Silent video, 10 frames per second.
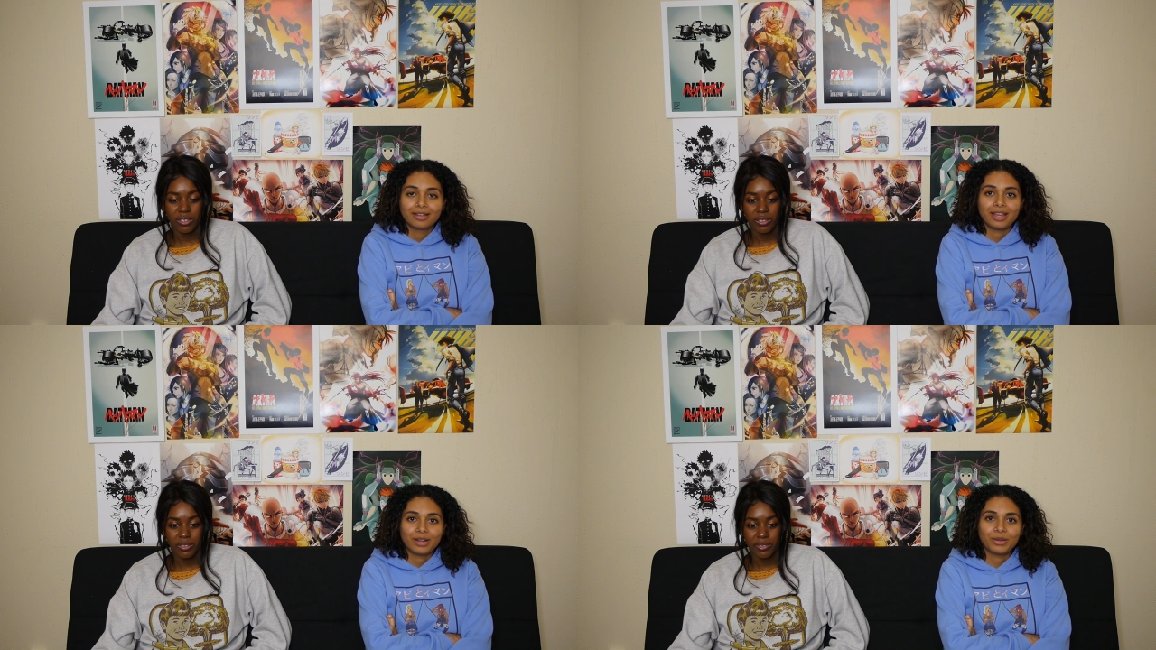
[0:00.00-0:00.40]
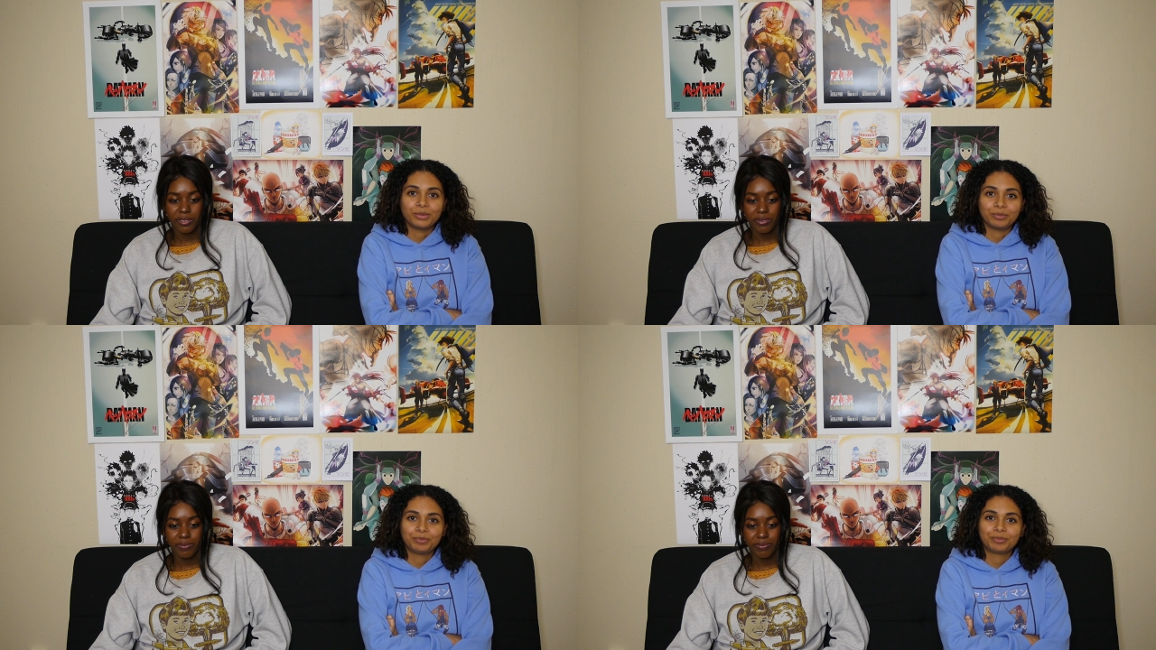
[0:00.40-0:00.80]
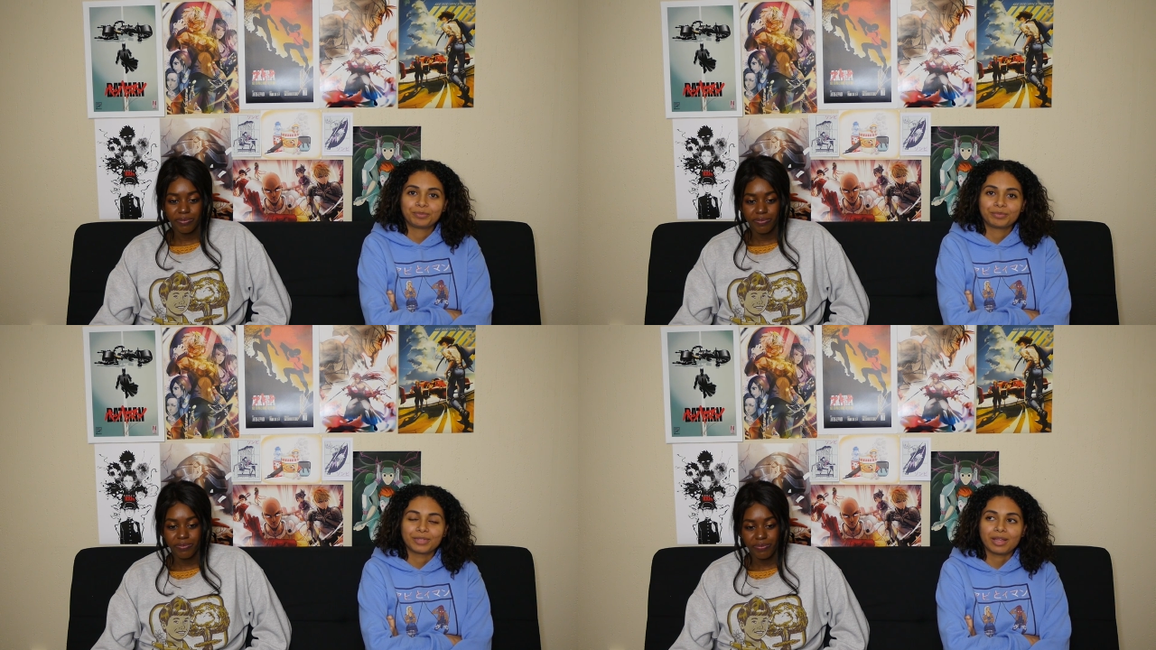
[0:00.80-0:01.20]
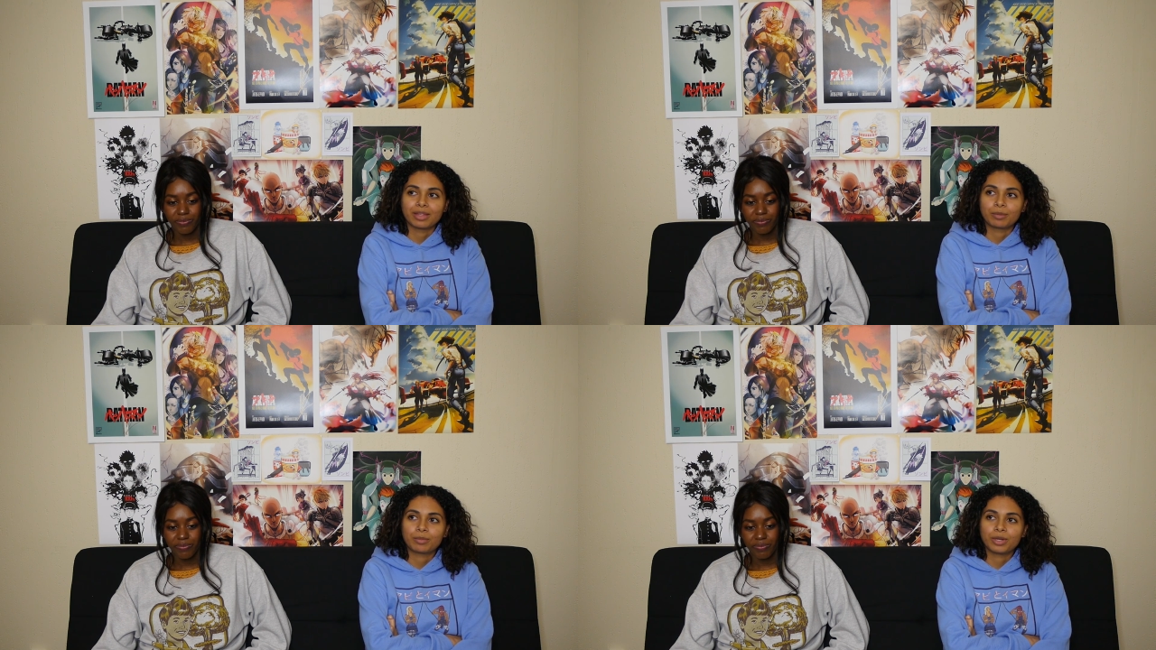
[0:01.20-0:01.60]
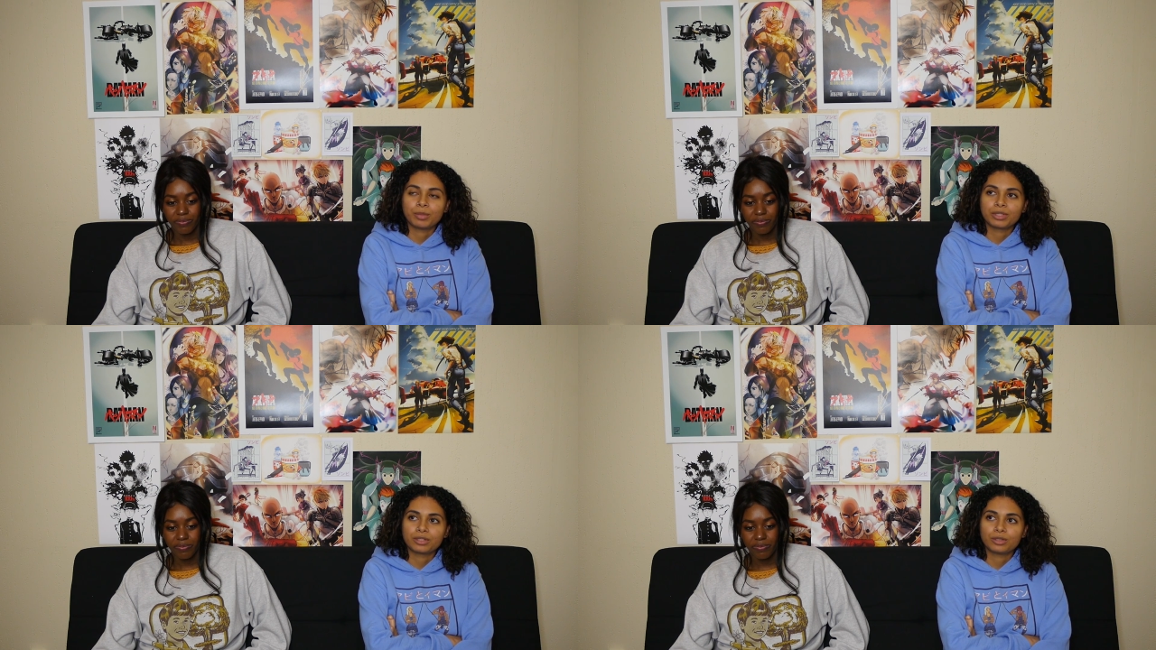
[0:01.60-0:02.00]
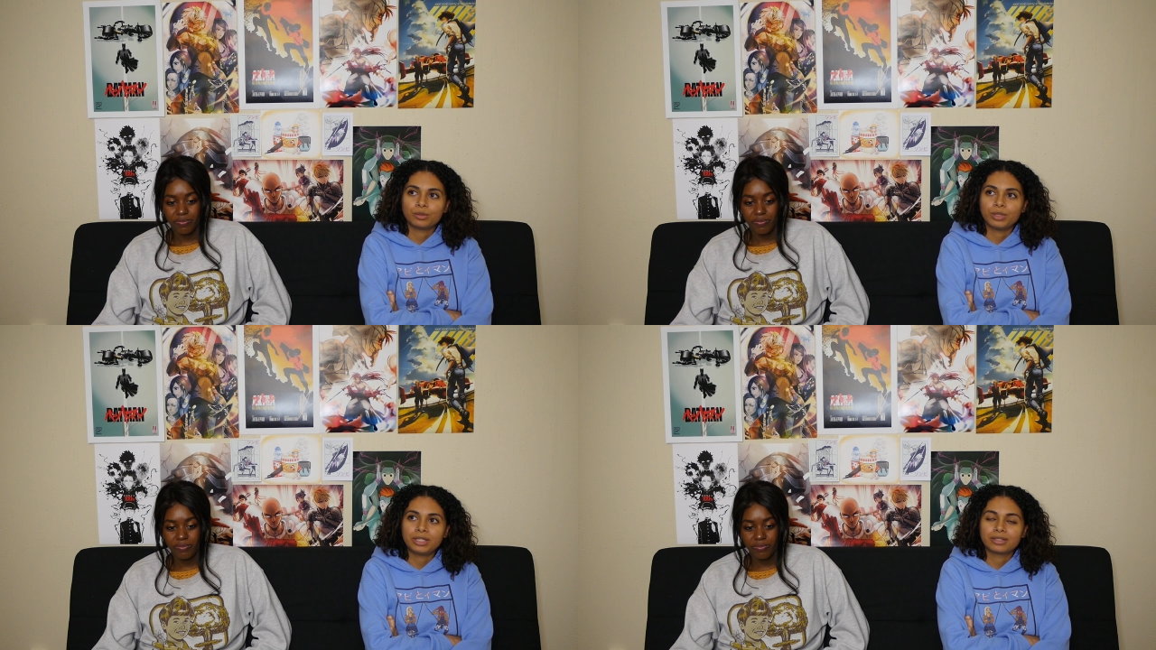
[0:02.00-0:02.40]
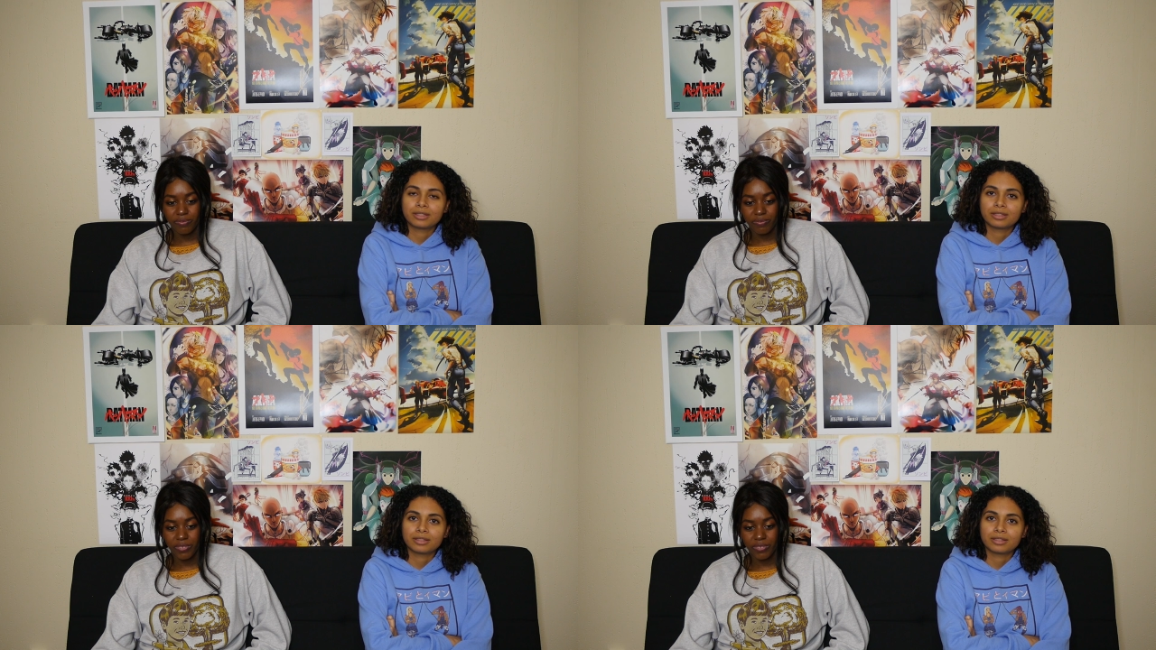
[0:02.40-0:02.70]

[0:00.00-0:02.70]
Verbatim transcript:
Speaker 1: I know. Yeah, like pretty much two weeks.